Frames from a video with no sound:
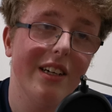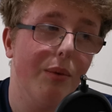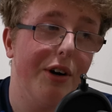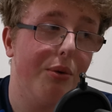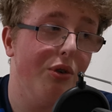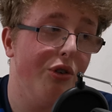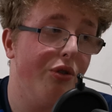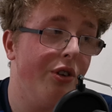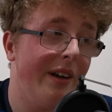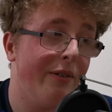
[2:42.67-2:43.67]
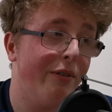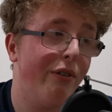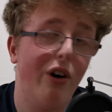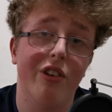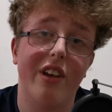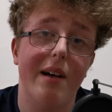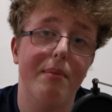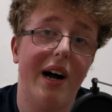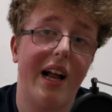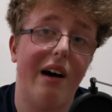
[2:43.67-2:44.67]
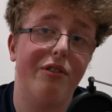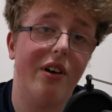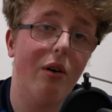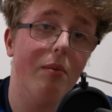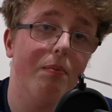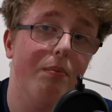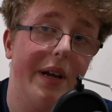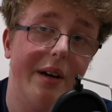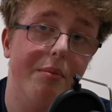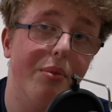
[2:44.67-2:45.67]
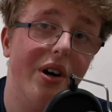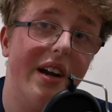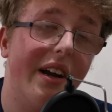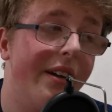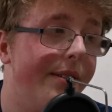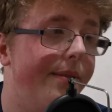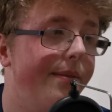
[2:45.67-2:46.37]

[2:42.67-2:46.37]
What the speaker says: which was the first game back after our big break.